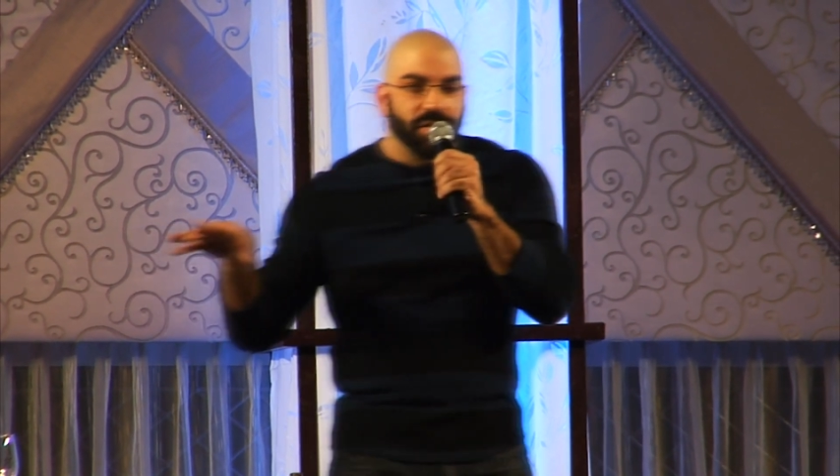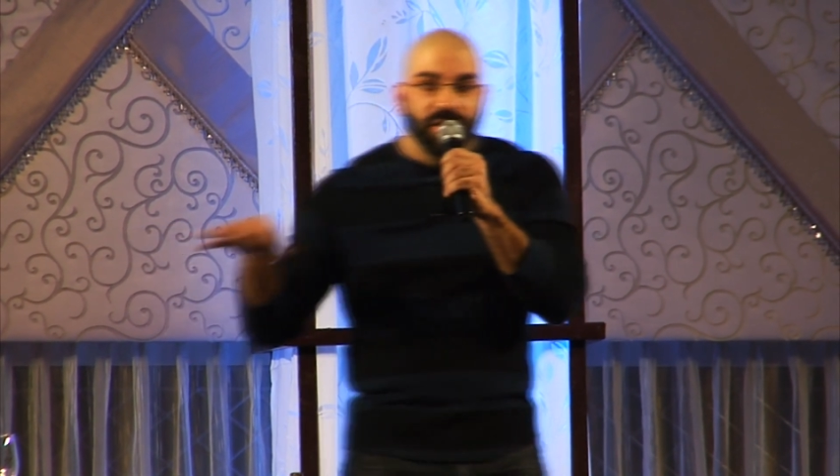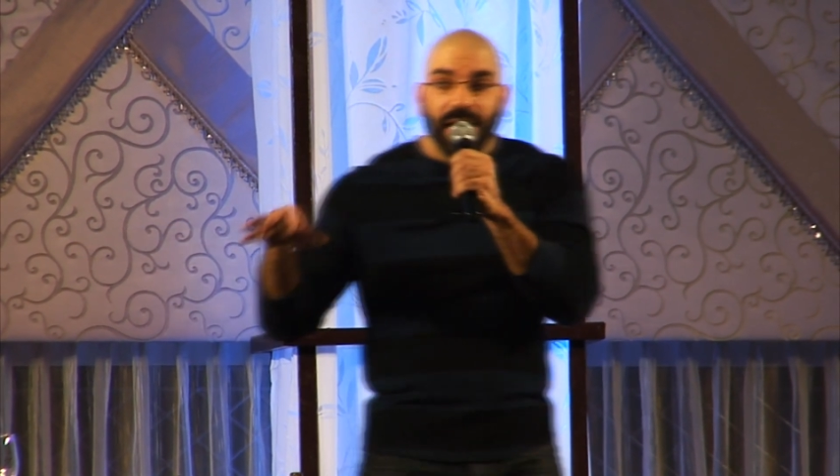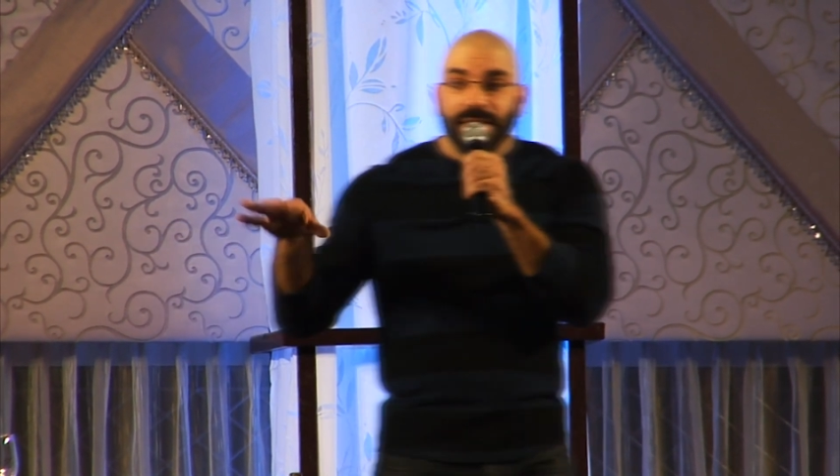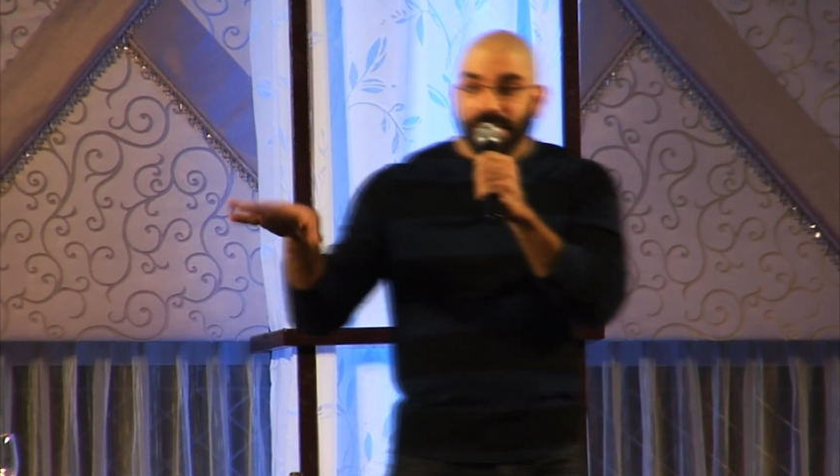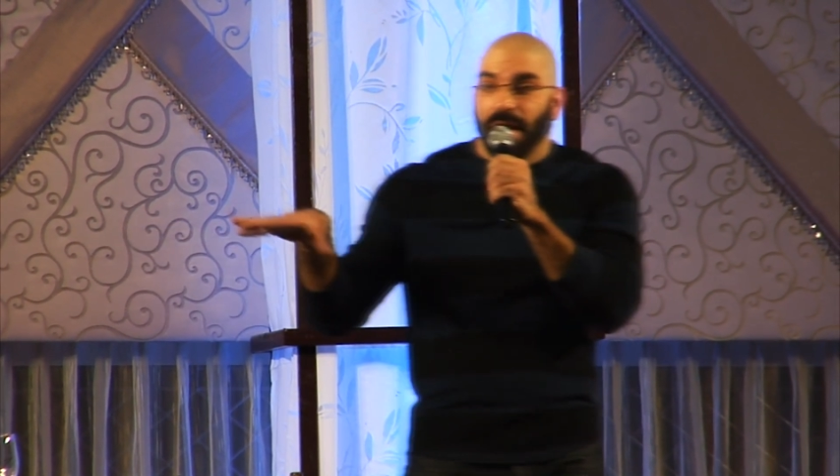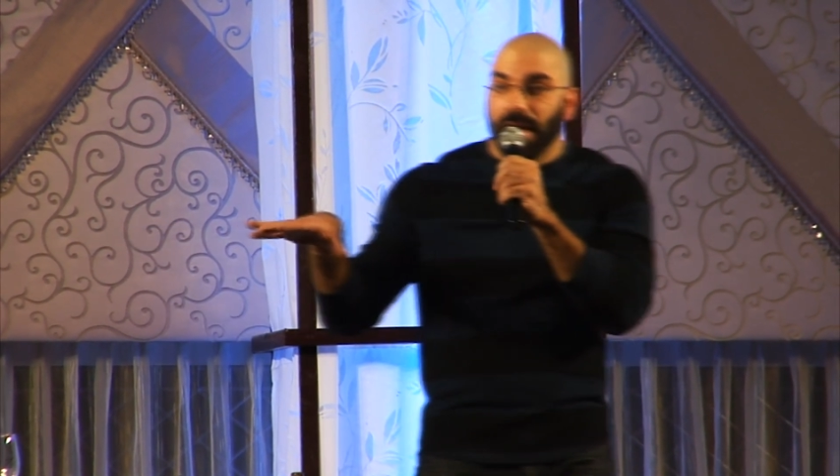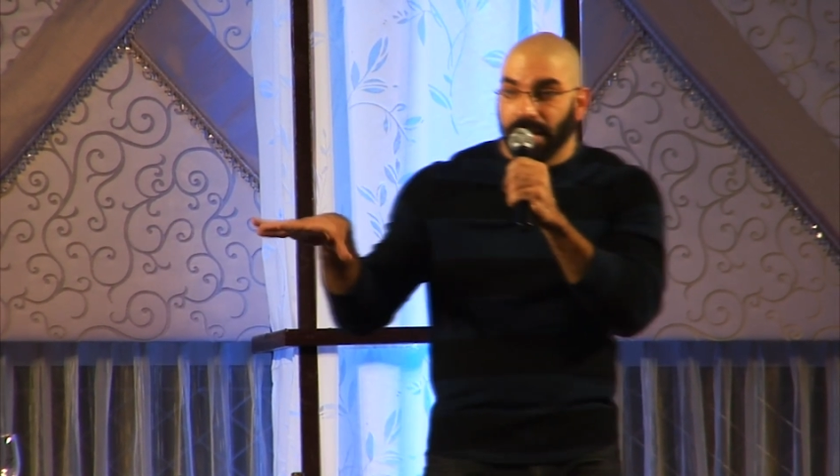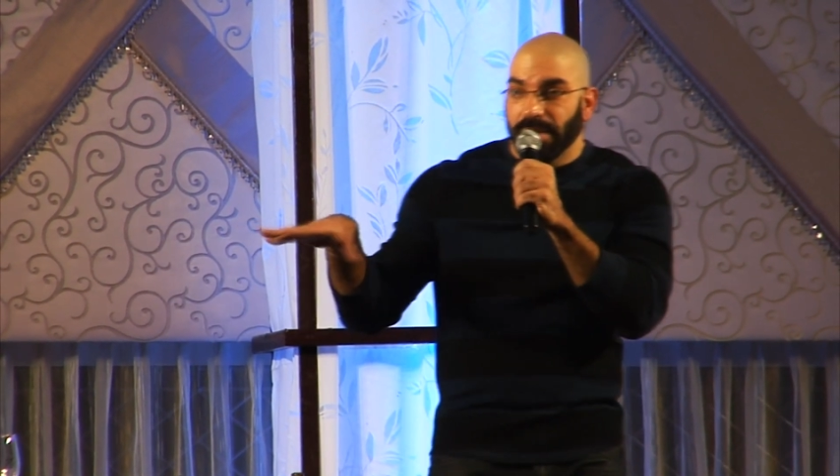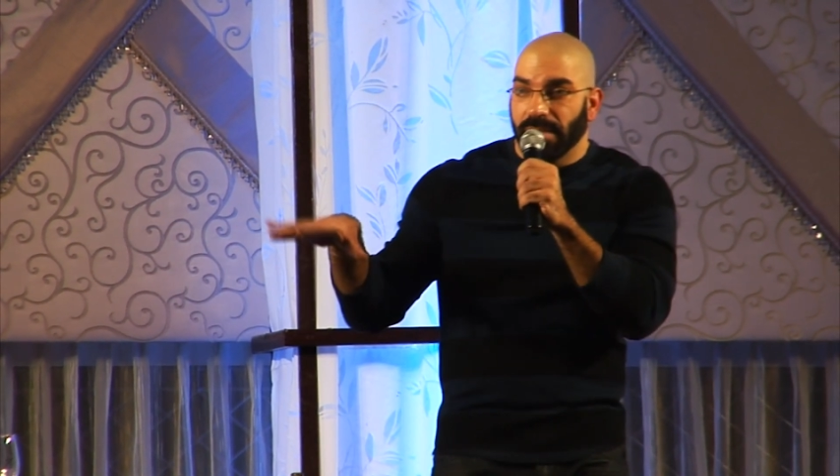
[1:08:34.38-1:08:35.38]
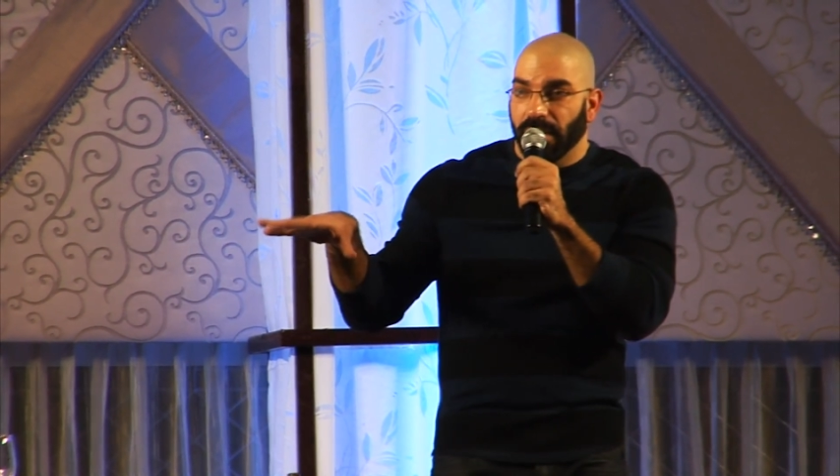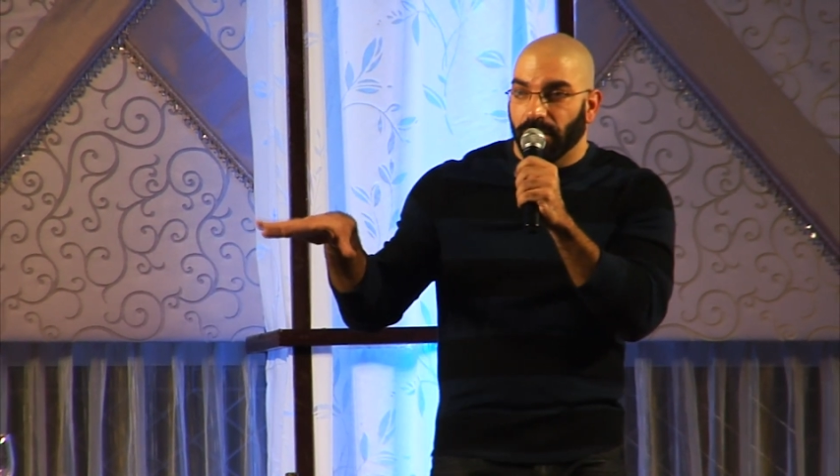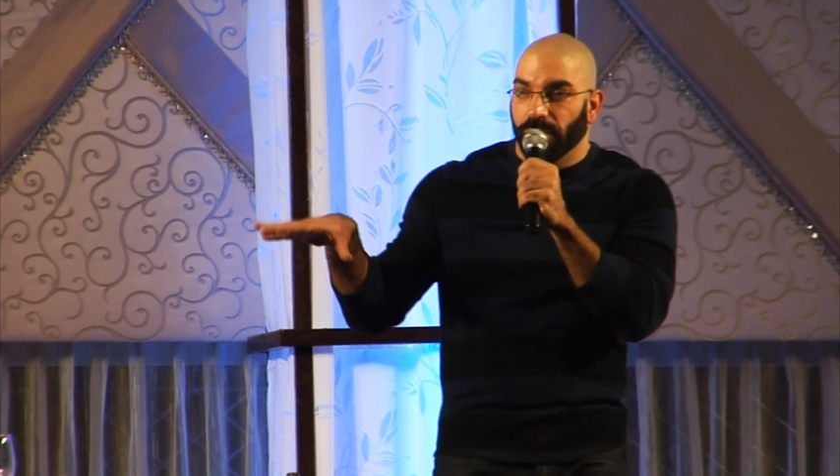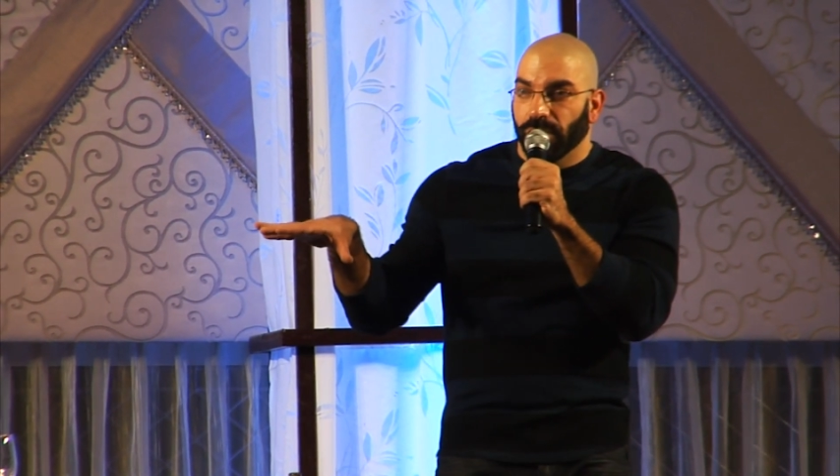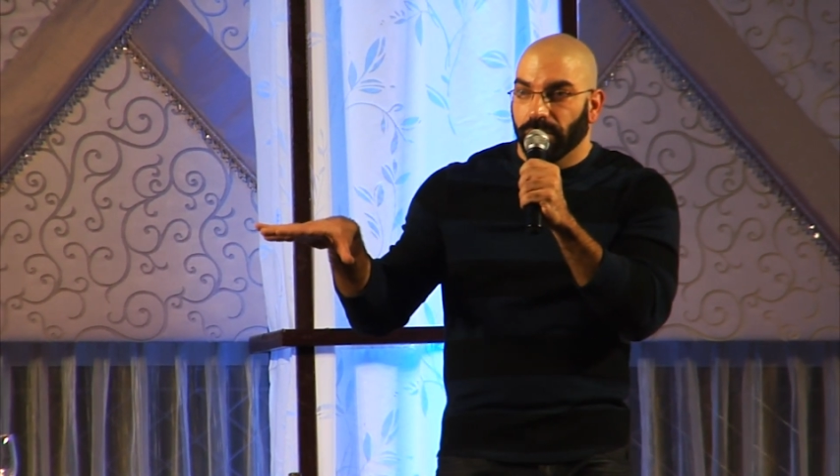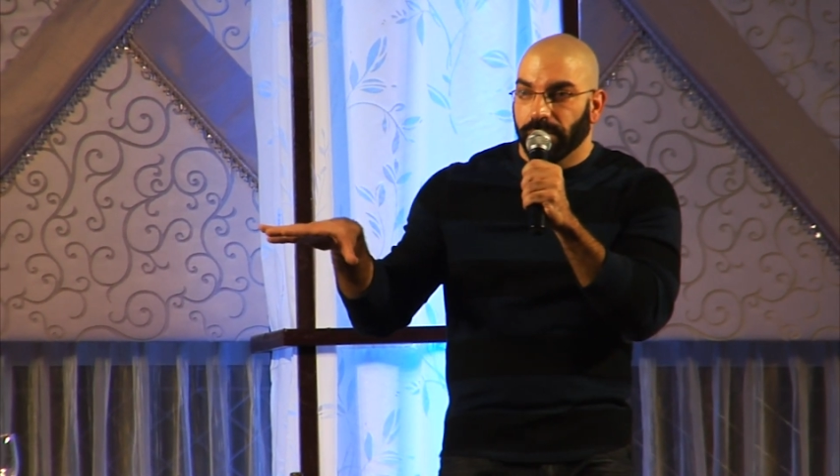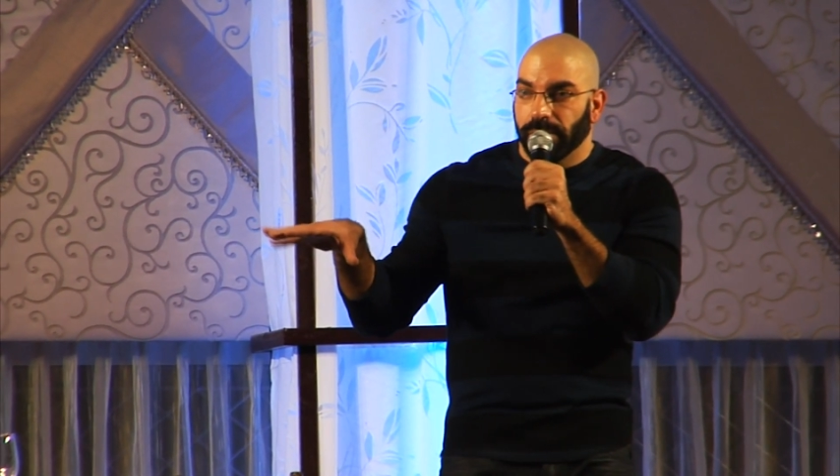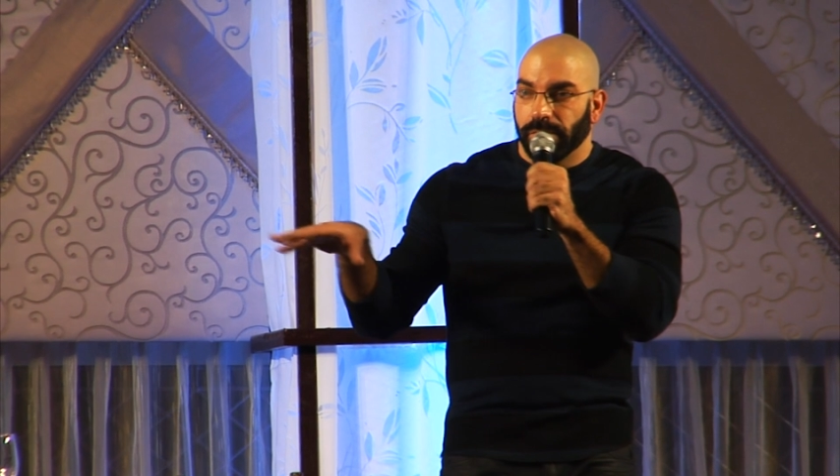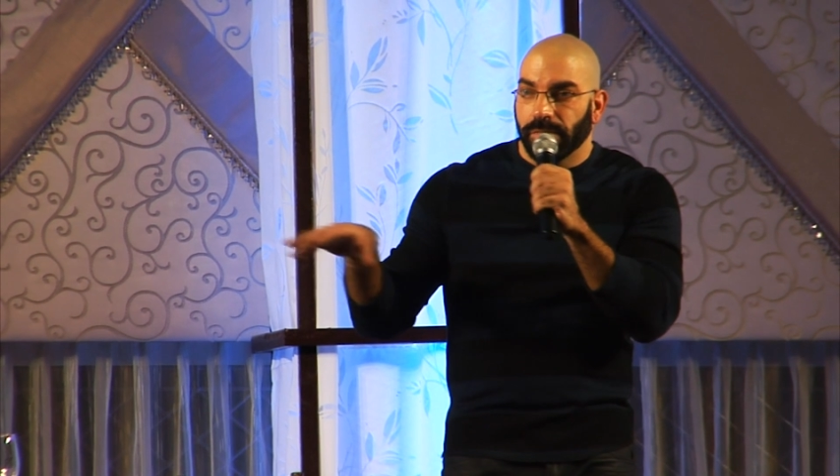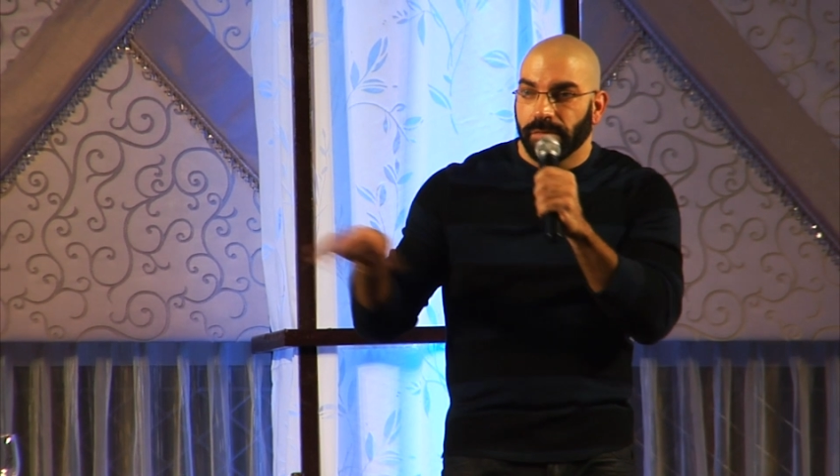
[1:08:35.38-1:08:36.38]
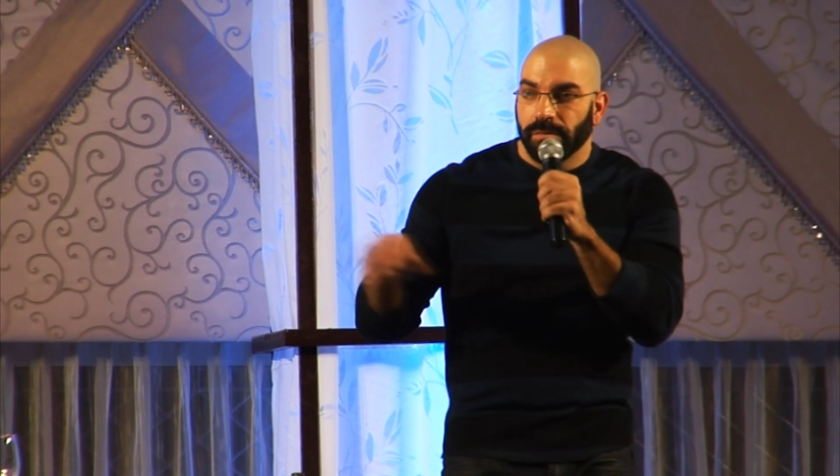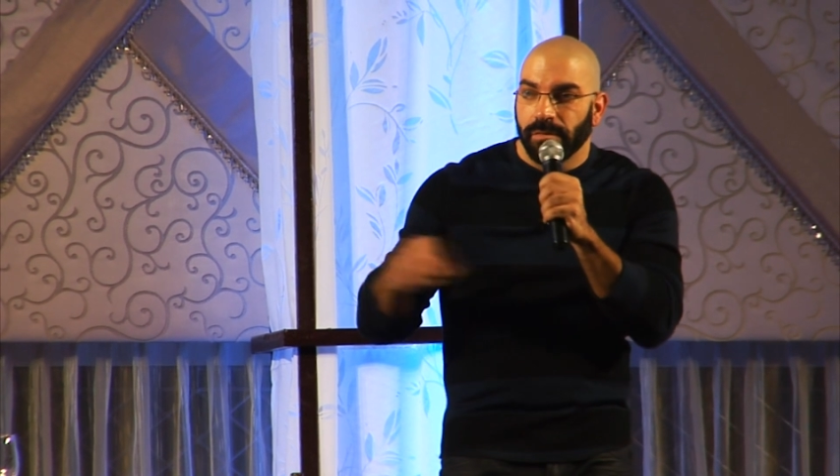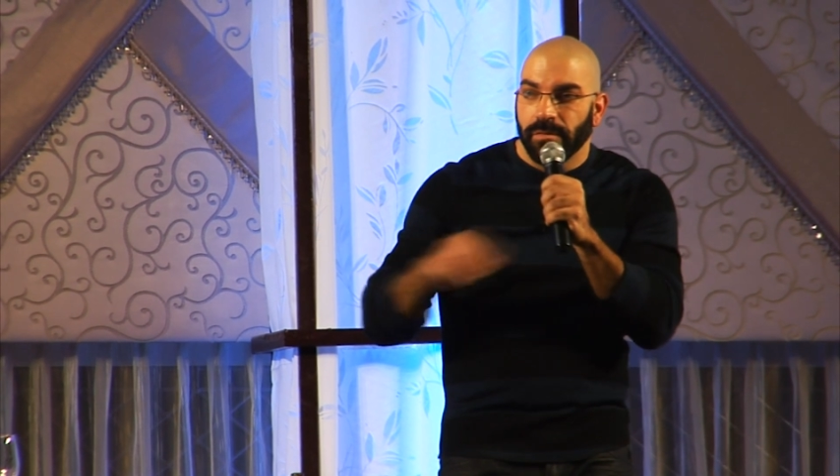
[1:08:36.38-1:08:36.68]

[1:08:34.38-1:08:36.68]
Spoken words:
Where there's dead silence in the room.